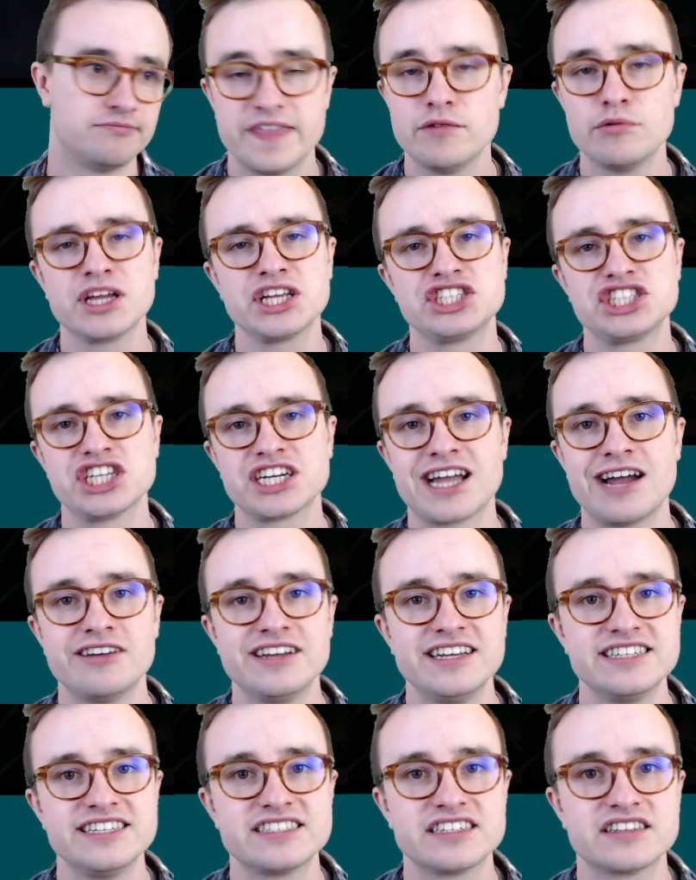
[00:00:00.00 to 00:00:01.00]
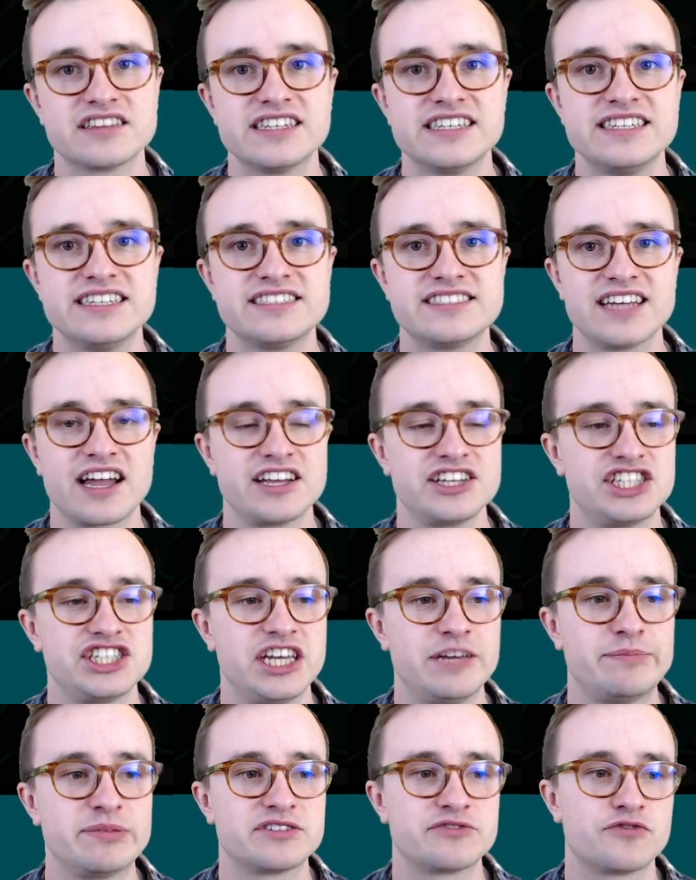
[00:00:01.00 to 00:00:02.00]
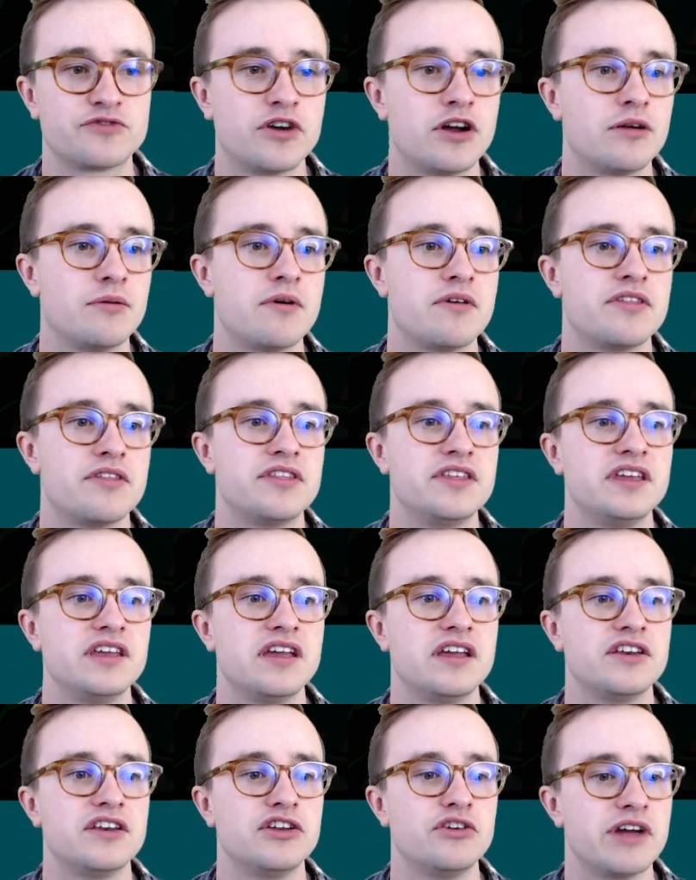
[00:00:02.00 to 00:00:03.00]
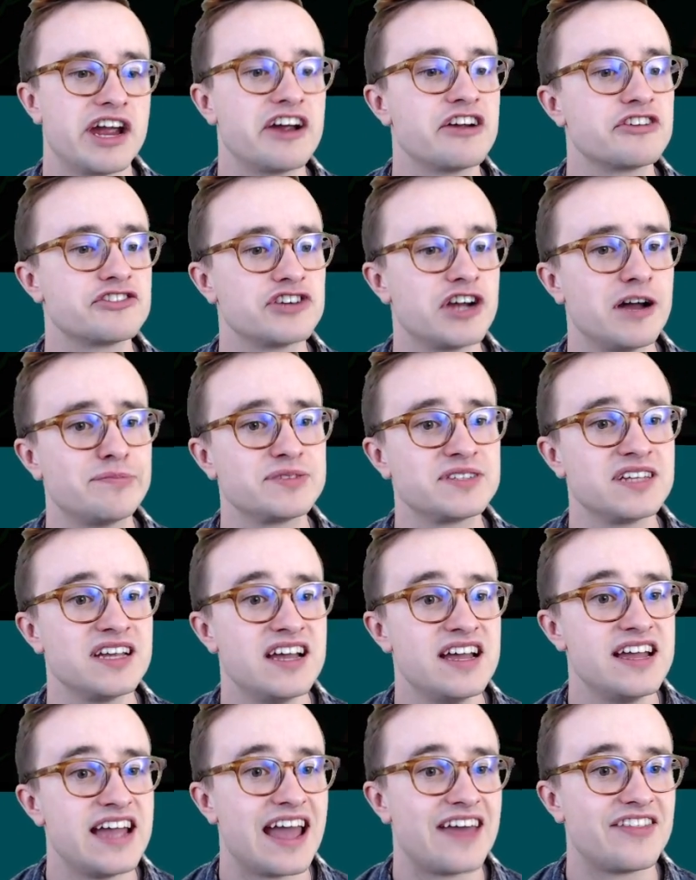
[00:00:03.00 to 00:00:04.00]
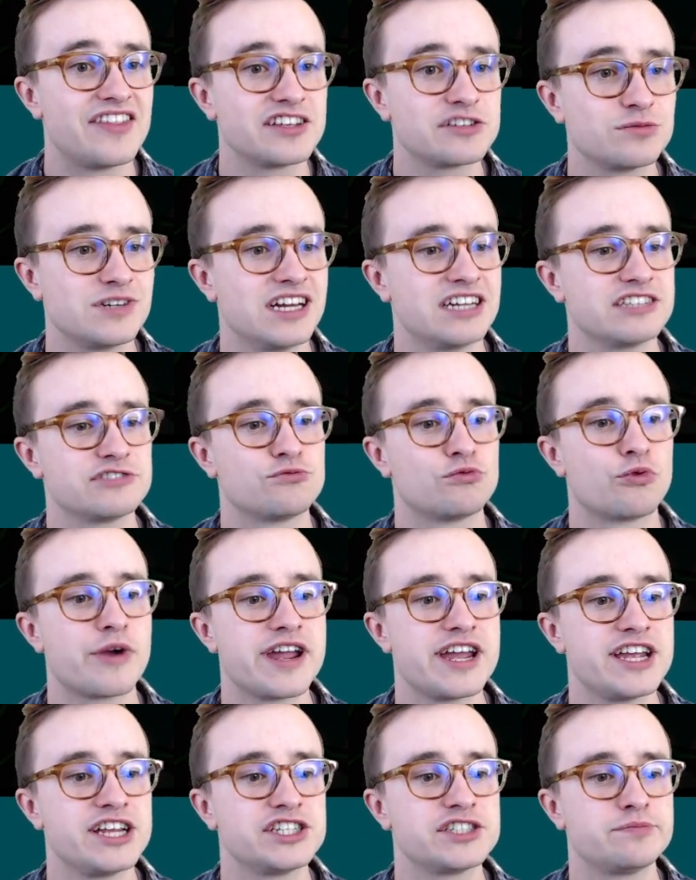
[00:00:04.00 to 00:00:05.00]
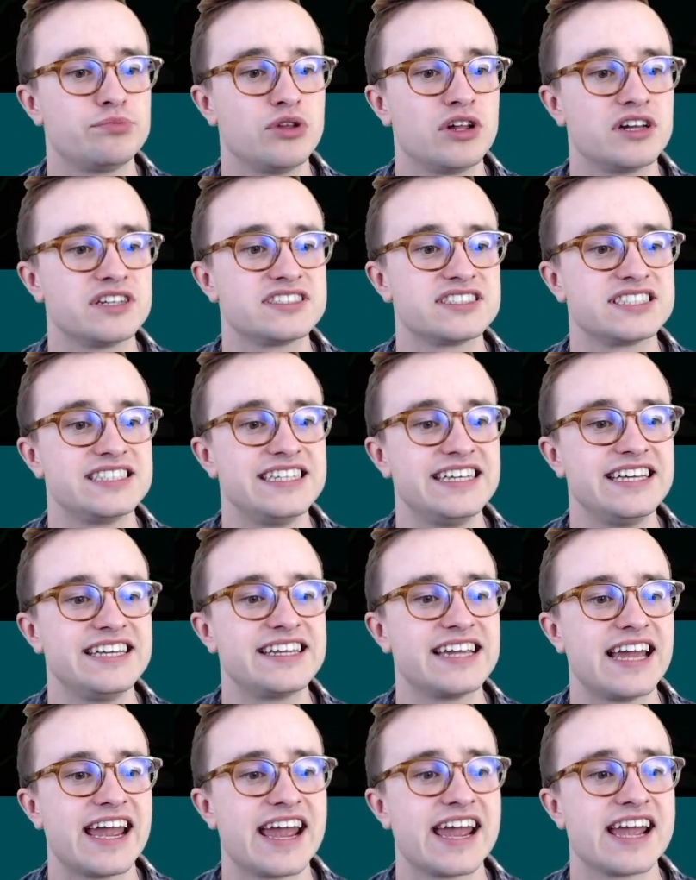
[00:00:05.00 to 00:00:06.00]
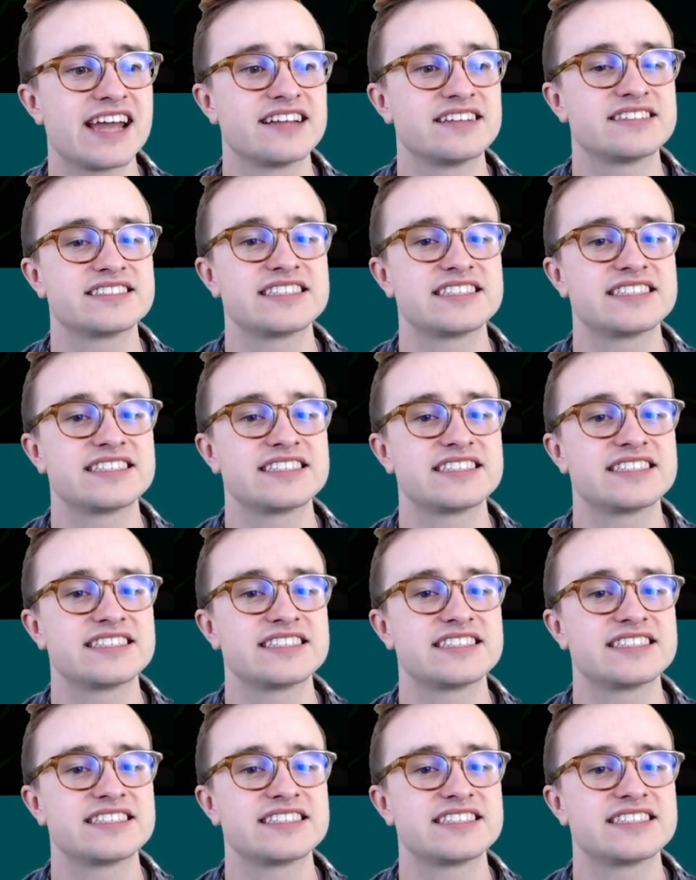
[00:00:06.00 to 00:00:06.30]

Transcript: Then we can check out Iza, the second cheapest from the new airdrops, and this one has range plus sneak and